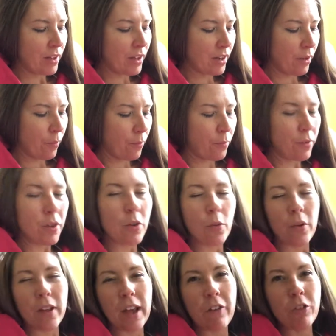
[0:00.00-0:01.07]
you know, you don't
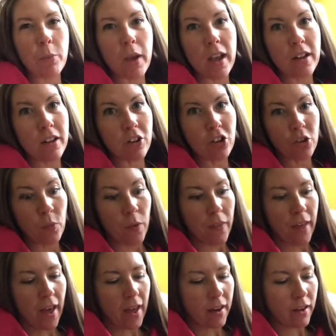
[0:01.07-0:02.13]
really have to pay attention with
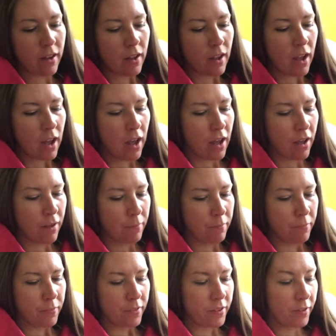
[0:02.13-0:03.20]
that. Um,
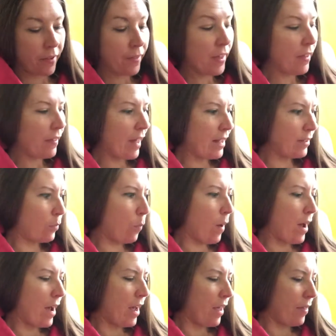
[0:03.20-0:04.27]
so I think that's
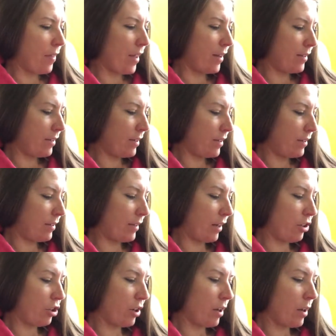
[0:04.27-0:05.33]
why that is this
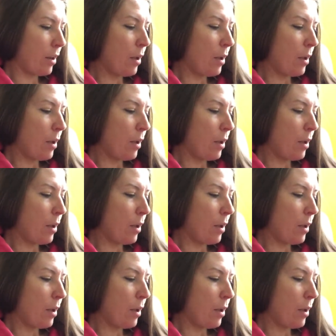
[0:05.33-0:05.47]
section.